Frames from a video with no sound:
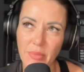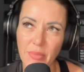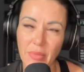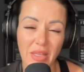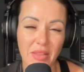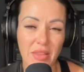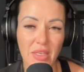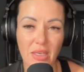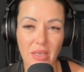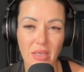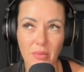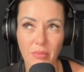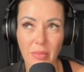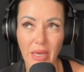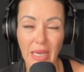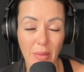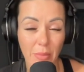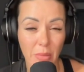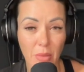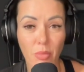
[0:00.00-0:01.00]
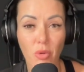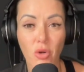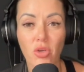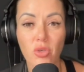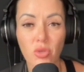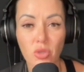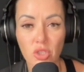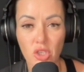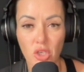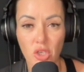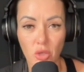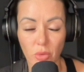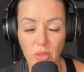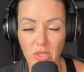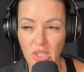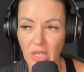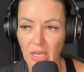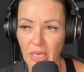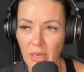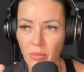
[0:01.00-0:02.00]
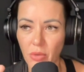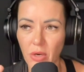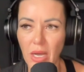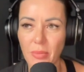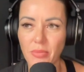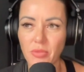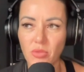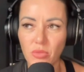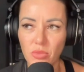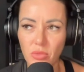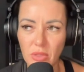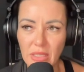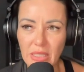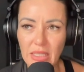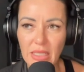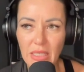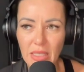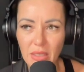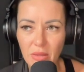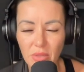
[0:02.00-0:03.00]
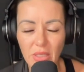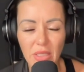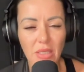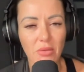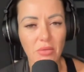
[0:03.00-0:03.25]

the Miami Pro show, which I had prepped really, really,